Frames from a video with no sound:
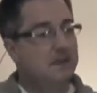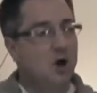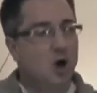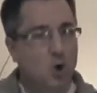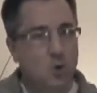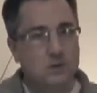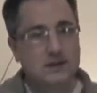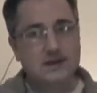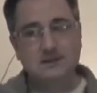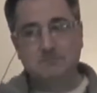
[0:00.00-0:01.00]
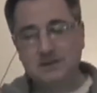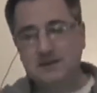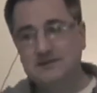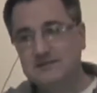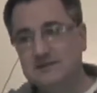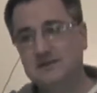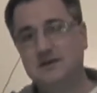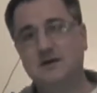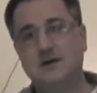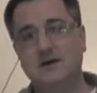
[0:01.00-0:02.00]
Holy and pleasing to
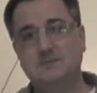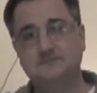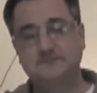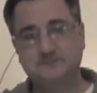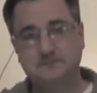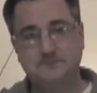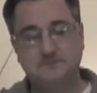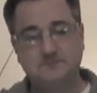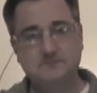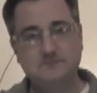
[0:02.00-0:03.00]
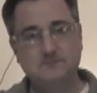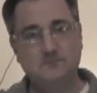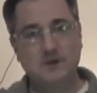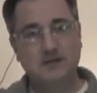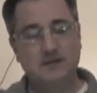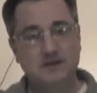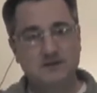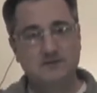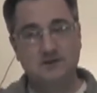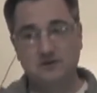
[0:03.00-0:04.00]
God.
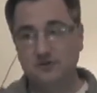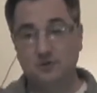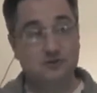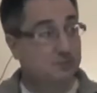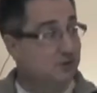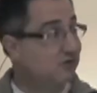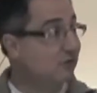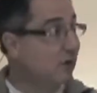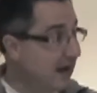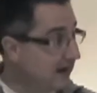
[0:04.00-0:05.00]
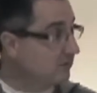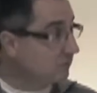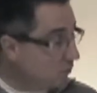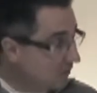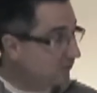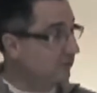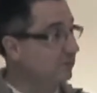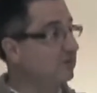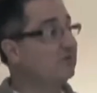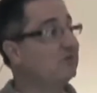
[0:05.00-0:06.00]
This is your spiritual act of
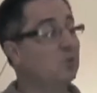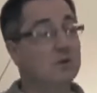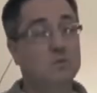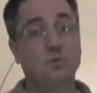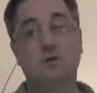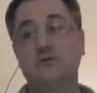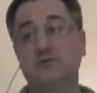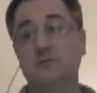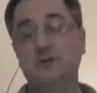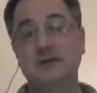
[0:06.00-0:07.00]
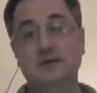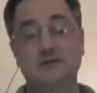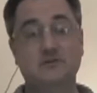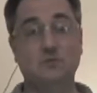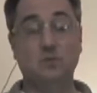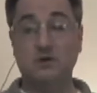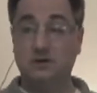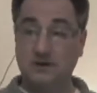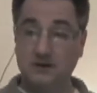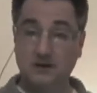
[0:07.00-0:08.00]
worship. This is what worship is. The
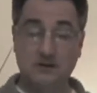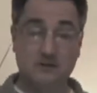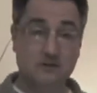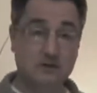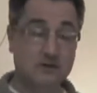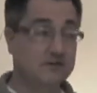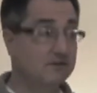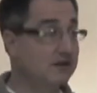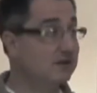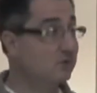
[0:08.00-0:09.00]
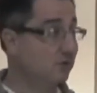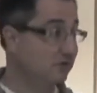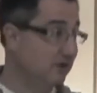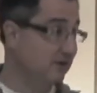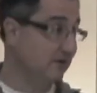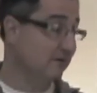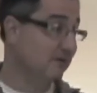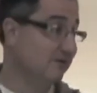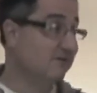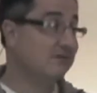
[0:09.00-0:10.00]
word there in the Greek is liturgia.
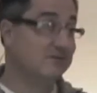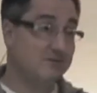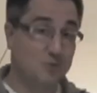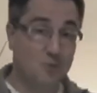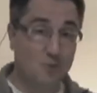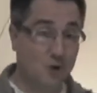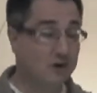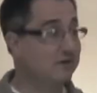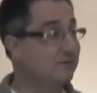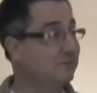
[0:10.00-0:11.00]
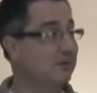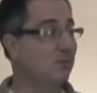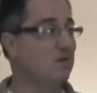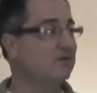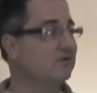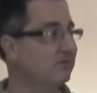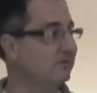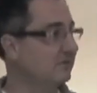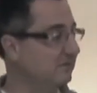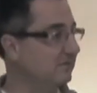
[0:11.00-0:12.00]
This is the work of the people. This
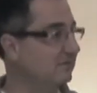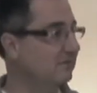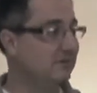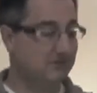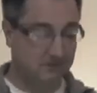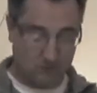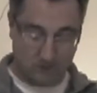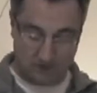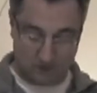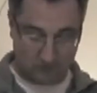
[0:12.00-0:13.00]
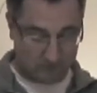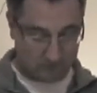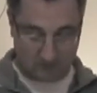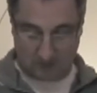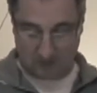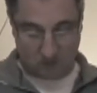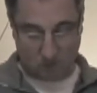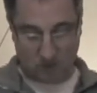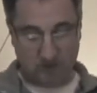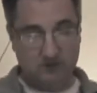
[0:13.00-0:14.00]
is one of those
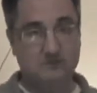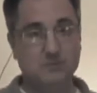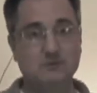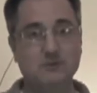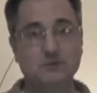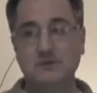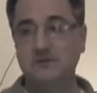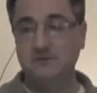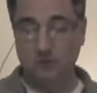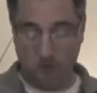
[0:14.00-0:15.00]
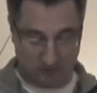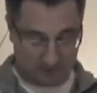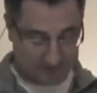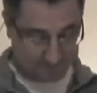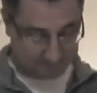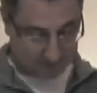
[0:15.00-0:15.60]
words that have been ruined, unfortunately.